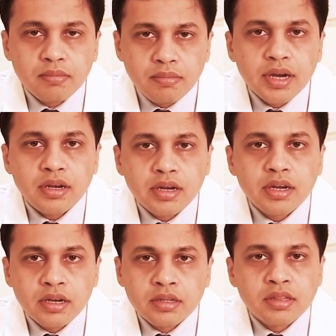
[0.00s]
but
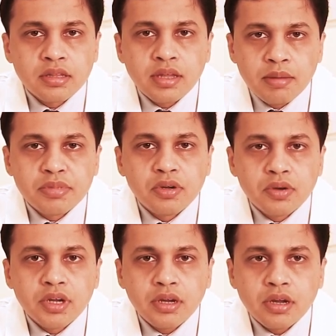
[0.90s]
this is absolutely